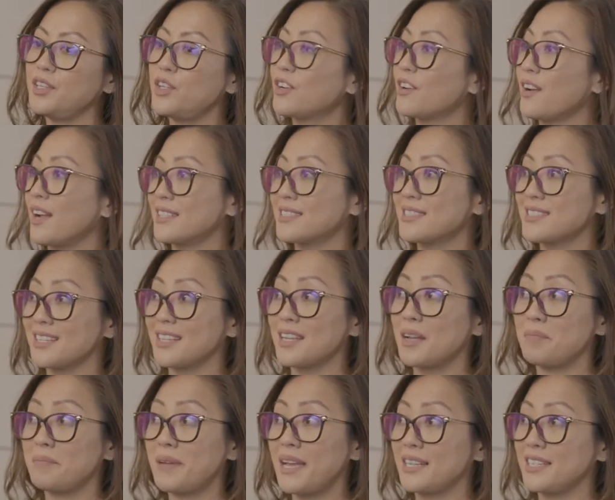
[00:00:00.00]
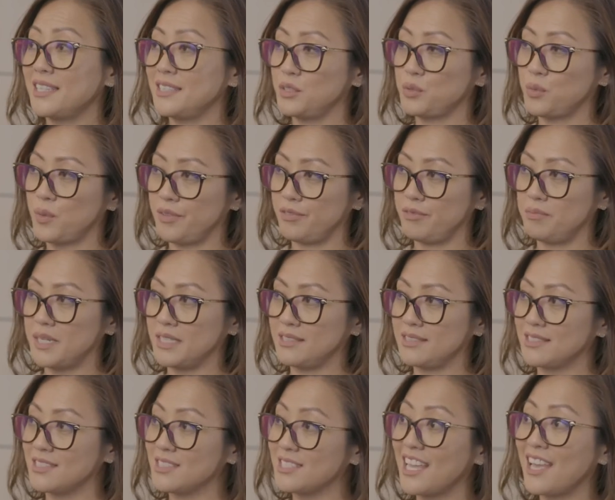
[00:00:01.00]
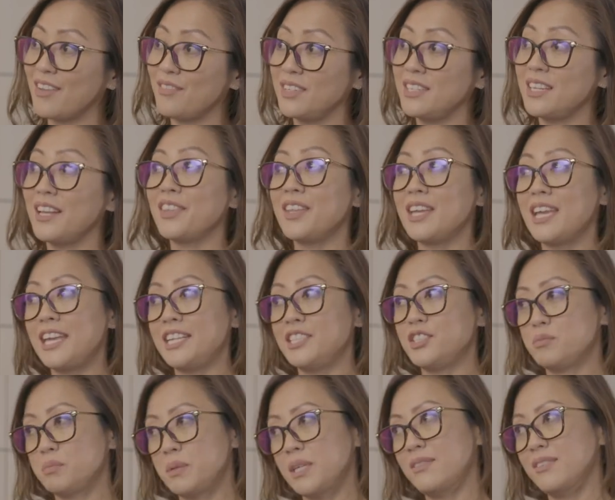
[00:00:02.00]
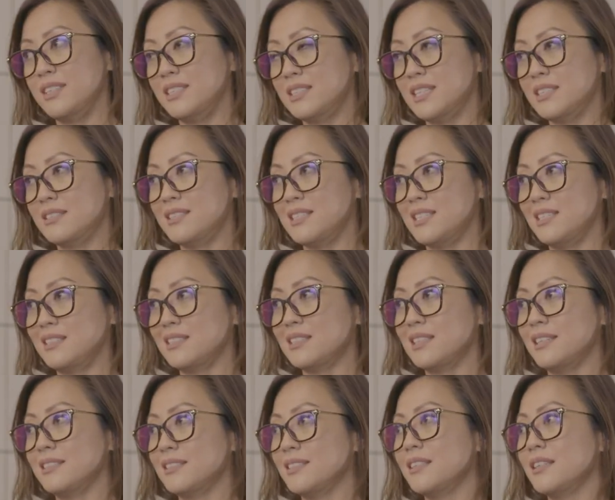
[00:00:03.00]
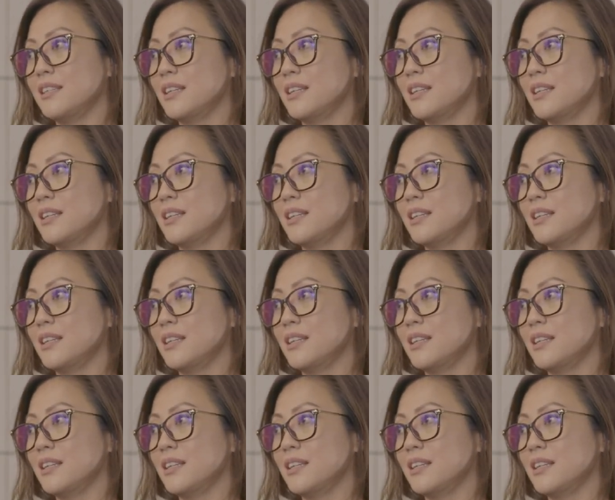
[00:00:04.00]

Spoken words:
you're asked to come back in 12 months to have another HPV testing done.